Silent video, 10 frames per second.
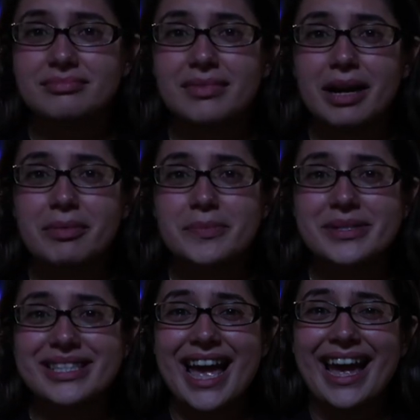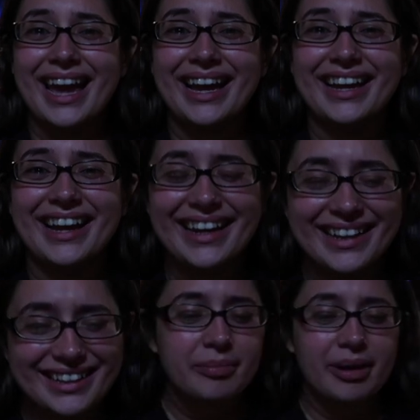I'm upset.
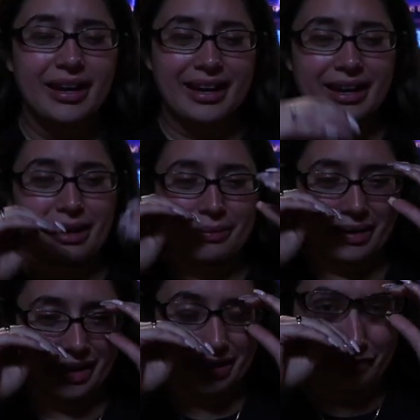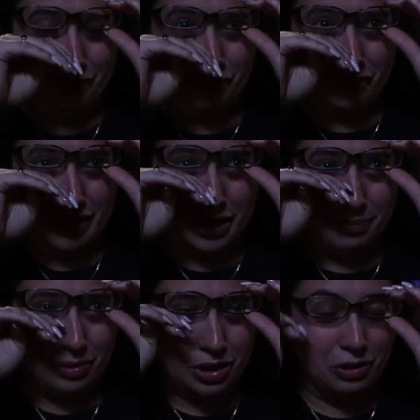But anyway, if you've read the
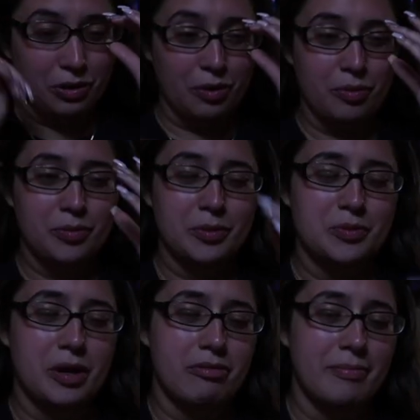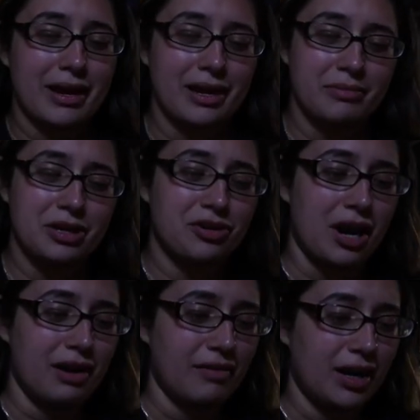book, you know it's probably making me
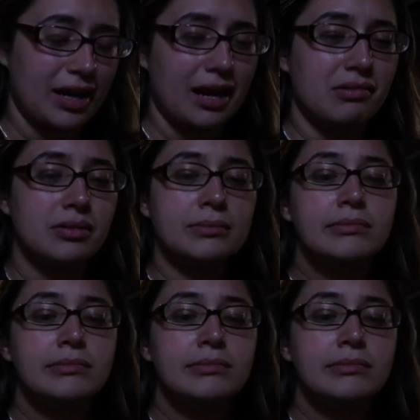cry right now.